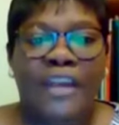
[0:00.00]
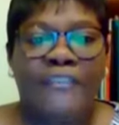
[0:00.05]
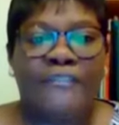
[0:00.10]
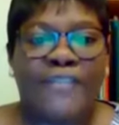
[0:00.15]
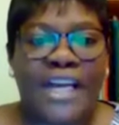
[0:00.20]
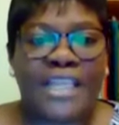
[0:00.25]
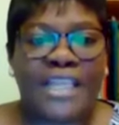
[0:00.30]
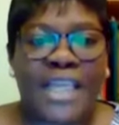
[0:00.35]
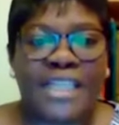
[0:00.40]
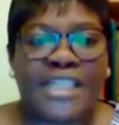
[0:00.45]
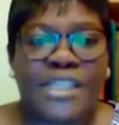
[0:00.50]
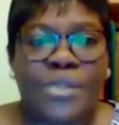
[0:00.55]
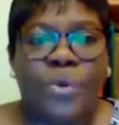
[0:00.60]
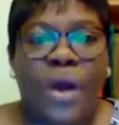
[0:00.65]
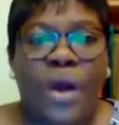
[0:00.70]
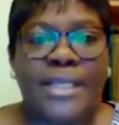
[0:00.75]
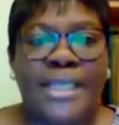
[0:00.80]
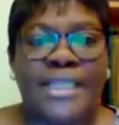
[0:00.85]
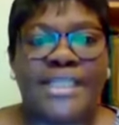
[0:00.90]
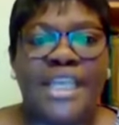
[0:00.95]
In verse
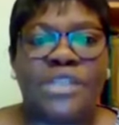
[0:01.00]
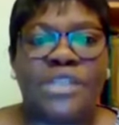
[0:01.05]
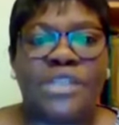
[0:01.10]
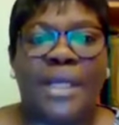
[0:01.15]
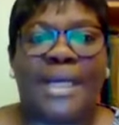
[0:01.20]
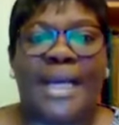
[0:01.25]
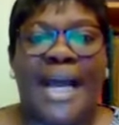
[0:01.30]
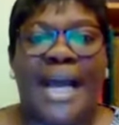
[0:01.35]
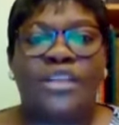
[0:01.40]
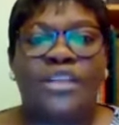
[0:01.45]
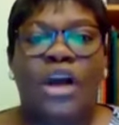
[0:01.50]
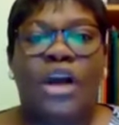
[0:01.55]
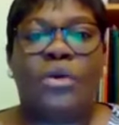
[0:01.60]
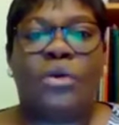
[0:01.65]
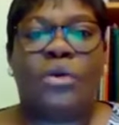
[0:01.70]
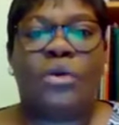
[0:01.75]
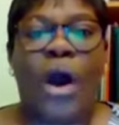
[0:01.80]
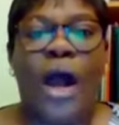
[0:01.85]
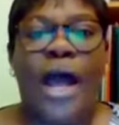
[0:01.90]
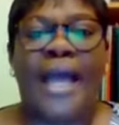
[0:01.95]
31, it says, we
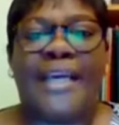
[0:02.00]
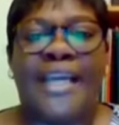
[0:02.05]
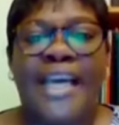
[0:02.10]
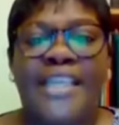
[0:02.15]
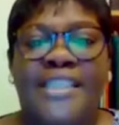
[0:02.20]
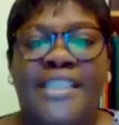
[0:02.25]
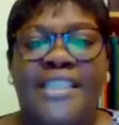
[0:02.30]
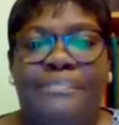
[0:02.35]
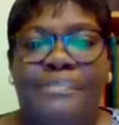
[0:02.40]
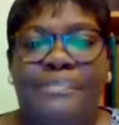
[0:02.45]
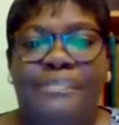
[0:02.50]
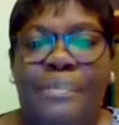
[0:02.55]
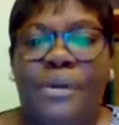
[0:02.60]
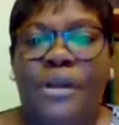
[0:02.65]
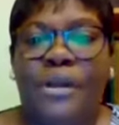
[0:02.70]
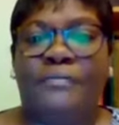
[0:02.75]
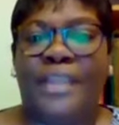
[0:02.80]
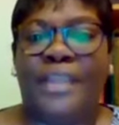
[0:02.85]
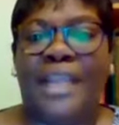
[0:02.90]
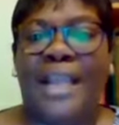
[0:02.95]
cannot go against the people
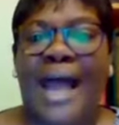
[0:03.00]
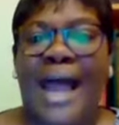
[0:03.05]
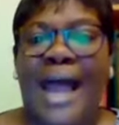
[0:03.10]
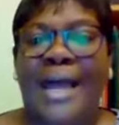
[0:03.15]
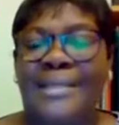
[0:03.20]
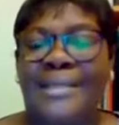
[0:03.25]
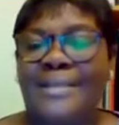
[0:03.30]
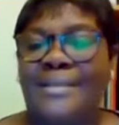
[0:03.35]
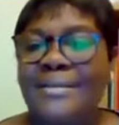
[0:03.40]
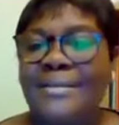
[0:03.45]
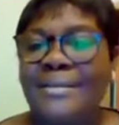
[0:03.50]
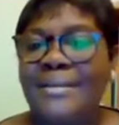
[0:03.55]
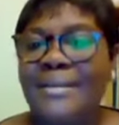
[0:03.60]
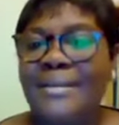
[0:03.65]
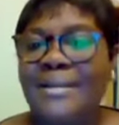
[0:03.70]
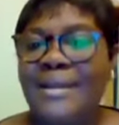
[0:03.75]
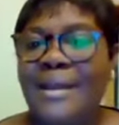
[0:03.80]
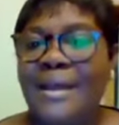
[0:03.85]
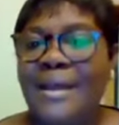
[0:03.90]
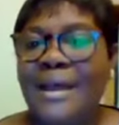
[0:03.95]
of the land.
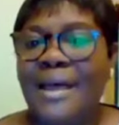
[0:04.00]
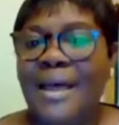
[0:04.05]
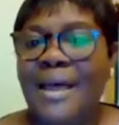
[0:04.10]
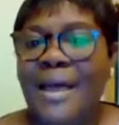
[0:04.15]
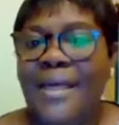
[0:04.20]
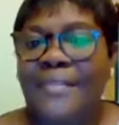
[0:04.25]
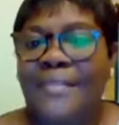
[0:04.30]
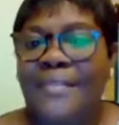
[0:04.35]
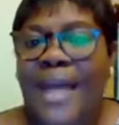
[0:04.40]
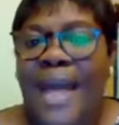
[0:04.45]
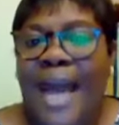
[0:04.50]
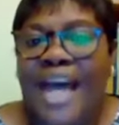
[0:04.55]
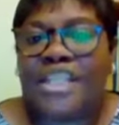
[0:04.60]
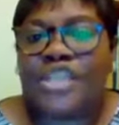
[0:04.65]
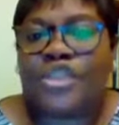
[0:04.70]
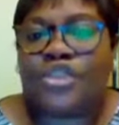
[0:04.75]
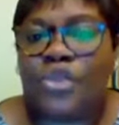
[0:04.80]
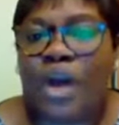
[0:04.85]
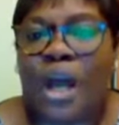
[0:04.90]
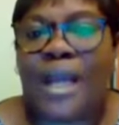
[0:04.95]
They are
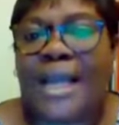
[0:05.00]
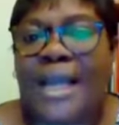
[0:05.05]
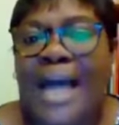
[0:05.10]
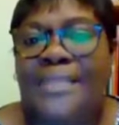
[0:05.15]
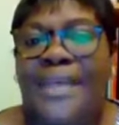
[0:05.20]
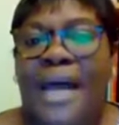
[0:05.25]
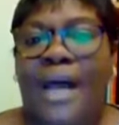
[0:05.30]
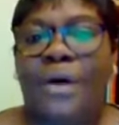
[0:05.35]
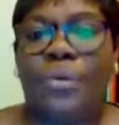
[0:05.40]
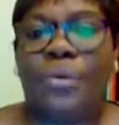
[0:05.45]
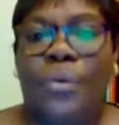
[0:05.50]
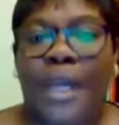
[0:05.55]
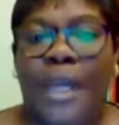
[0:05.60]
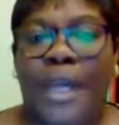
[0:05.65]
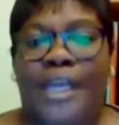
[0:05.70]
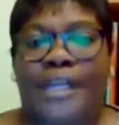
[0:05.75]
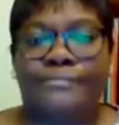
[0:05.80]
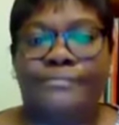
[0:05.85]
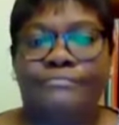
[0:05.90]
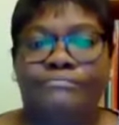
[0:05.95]
stronger than
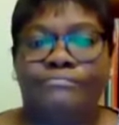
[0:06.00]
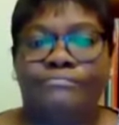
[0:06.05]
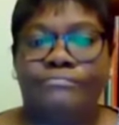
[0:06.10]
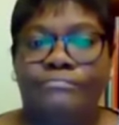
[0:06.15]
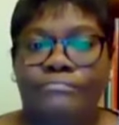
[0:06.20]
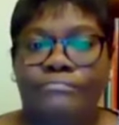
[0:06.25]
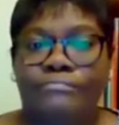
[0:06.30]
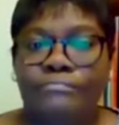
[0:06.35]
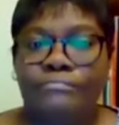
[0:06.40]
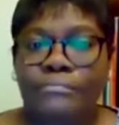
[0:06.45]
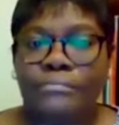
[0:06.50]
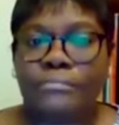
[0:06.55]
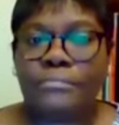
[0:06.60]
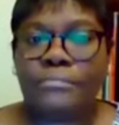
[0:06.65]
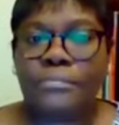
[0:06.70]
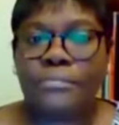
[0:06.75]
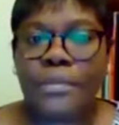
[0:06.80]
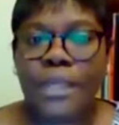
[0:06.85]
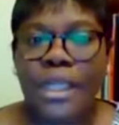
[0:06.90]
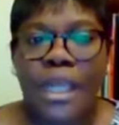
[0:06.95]
we.
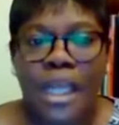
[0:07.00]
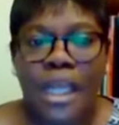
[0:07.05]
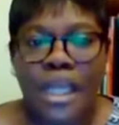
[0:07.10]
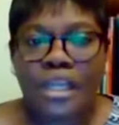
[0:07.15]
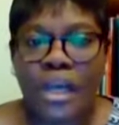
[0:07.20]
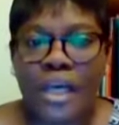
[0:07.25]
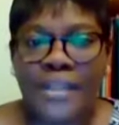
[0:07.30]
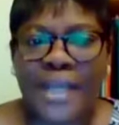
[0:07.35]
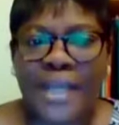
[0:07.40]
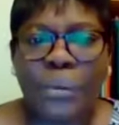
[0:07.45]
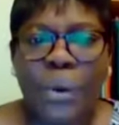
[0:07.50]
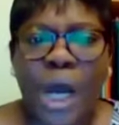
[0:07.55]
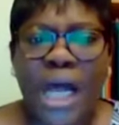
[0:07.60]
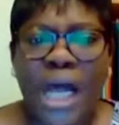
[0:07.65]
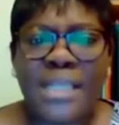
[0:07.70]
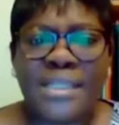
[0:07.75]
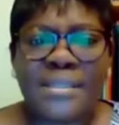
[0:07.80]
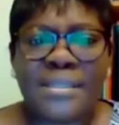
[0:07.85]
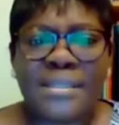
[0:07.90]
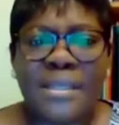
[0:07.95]
In other
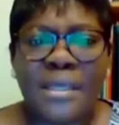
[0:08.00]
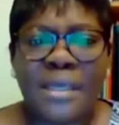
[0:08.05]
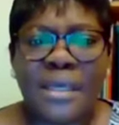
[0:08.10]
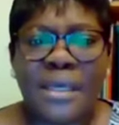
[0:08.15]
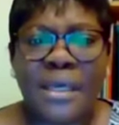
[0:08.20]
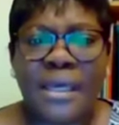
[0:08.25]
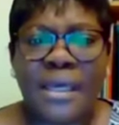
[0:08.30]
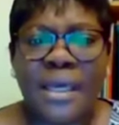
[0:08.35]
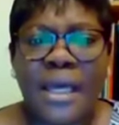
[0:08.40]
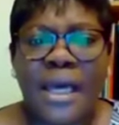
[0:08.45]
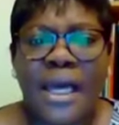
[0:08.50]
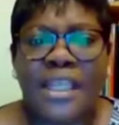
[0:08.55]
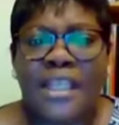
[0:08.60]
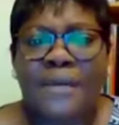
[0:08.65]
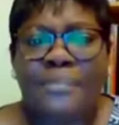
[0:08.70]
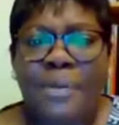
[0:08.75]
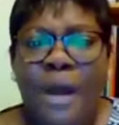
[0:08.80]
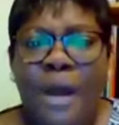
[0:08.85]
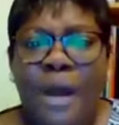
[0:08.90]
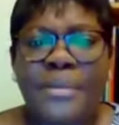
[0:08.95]
words,
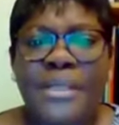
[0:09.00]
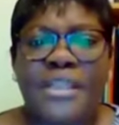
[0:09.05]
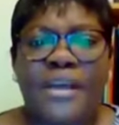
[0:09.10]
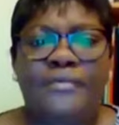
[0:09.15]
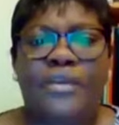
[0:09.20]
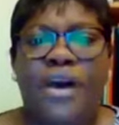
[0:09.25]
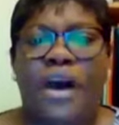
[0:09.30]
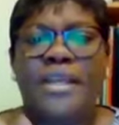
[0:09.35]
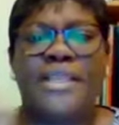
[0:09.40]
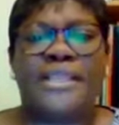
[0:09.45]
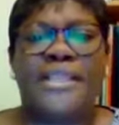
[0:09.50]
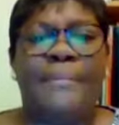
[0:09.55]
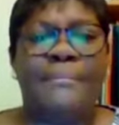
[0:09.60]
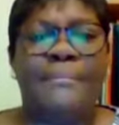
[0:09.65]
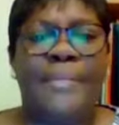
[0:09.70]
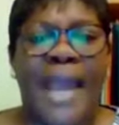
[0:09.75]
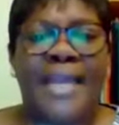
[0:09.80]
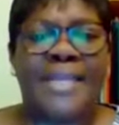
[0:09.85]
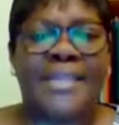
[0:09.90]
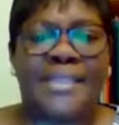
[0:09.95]
the promise of God is
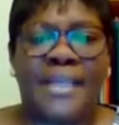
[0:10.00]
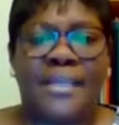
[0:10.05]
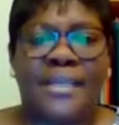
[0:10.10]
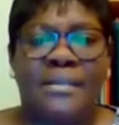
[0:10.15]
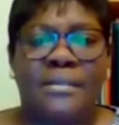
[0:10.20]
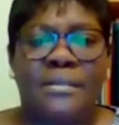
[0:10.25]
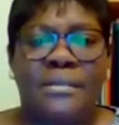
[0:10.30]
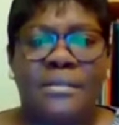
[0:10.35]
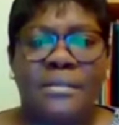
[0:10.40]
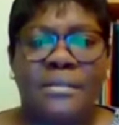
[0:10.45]
amazing.